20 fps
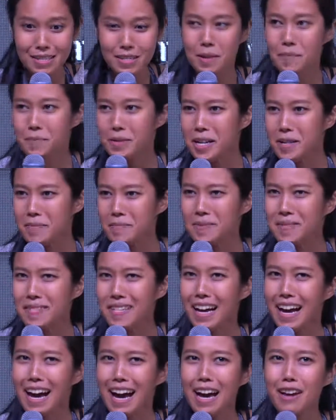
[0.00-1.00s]

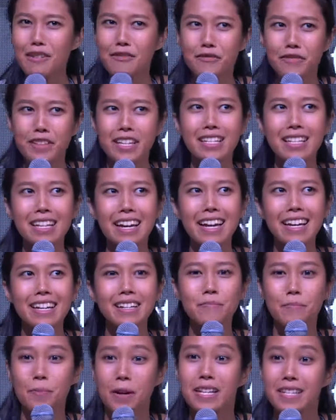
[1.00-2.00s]
Sometimes
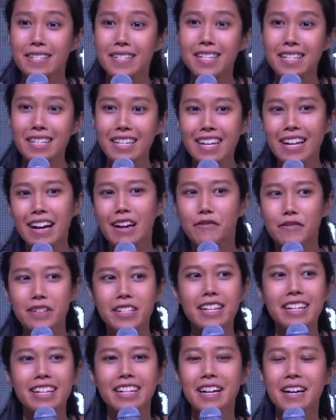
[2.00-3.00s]
personally, I
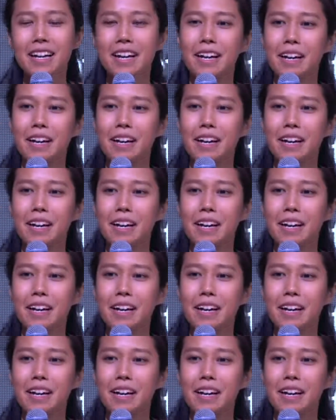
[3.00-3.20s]
feel like